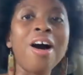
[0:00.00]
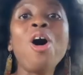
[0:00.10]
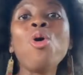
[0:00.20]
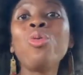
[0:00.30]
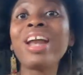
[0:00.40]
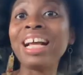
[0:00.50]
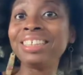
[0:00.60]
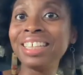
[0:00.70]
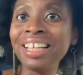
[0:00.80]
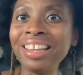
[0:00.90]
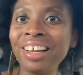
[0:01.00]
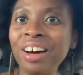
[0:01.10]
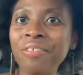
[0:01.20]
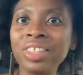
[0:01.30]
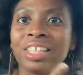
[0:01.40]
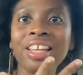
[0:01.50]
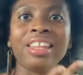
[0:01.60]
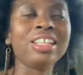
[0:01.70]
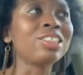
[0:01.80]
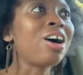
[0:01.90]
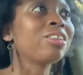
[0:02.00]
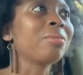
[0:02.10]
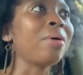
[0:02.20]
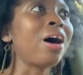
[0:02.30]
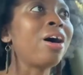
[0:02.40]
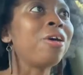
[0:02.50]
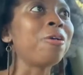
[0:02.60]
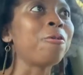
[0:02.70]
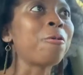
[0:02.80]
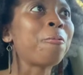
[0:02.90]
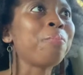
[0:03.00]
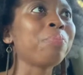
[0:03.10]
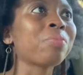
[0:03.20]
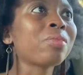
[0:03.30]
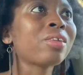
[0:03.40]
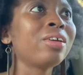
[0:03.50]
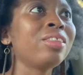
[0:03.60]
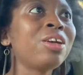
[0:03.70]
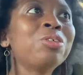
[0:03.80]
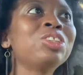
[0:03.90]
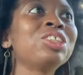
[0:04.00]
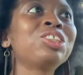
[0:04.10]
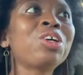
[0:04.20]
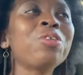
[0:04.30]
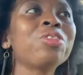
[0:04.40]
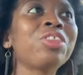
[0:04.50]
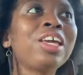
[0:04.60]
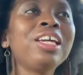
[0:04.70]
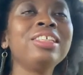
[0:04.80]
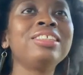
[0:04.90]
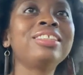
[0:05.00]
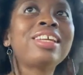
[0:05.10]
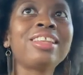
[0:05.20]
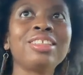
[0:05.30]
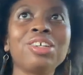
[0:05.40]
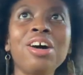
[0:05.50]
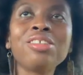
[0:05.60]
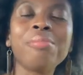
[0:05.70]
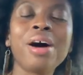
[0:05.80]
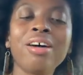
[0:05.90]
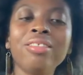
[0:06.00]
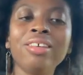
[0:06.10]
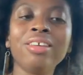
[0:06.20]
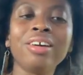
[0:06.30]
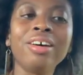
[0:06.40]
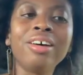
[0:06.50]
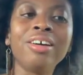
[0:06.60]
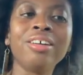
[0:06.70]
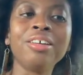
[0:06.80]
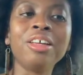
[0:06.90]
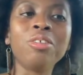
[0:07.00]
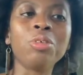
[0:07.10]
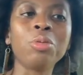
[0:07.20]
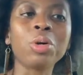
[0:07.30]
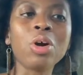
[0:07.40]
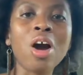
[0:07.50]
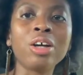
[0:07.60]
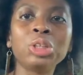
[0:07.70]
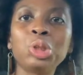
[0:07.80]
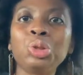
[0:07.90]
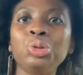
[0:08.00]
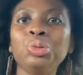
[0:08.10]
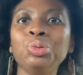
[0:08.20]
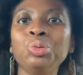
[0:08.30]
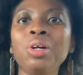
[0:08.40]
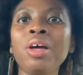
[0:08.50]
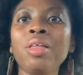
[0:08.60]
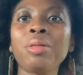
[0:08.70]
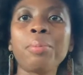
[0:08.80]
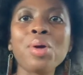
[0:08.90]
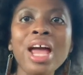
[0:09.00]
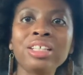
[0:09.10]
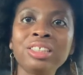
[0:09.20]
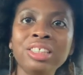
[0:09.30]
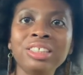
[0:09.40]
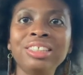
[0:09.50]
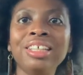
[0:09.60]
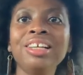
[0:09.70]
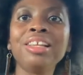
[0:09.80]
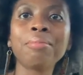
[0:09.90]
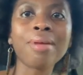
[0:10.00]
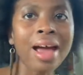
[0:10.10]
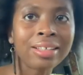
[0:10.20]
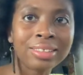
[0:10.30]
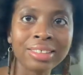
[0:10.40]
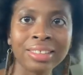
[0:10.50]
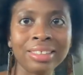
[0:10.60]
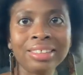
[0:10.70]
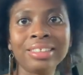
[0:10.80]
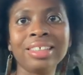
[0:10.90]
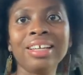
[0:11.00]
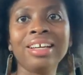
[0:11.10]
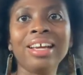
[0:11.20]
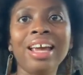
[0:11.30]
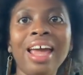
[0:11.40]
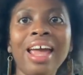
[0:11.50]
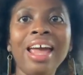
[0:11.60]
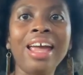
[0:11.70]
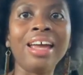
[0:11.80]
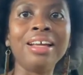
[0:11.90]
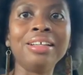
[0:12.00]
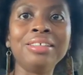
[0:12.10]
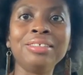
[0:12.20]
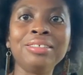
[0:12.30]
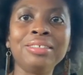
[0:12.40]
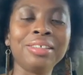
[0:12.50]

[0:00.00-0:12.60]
oh, what I did love is that they talked about, there were just certain things that they talked about the, in regards to the practices, the healing practices, and,